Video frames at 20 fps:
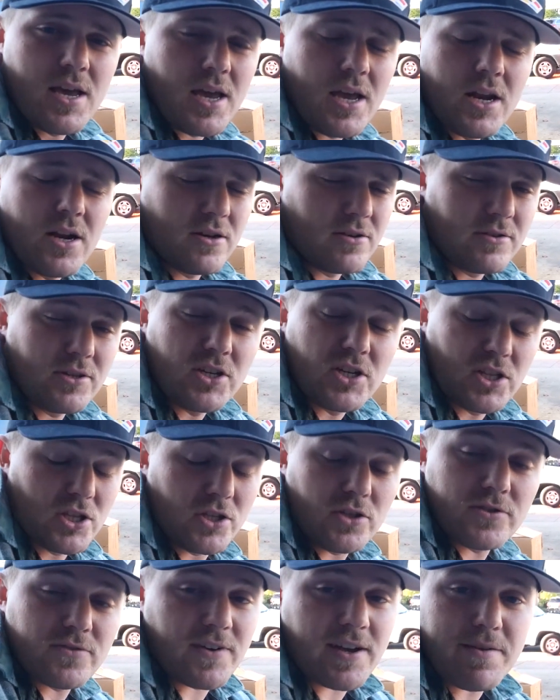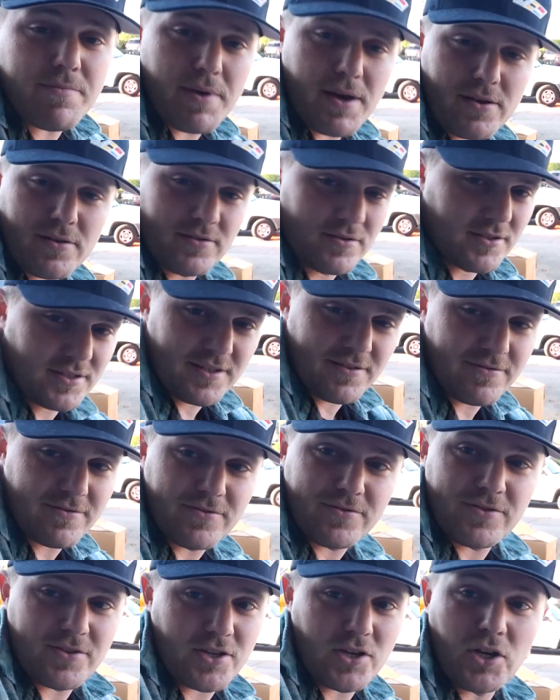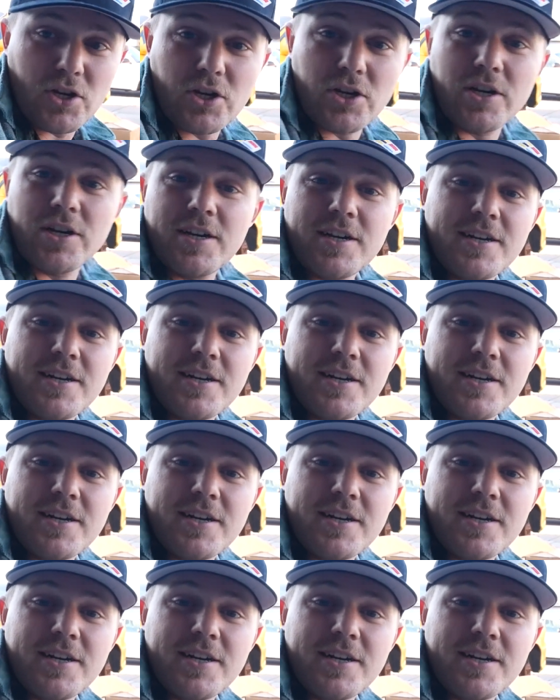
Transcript: You know, you can lose 5 pounds if you're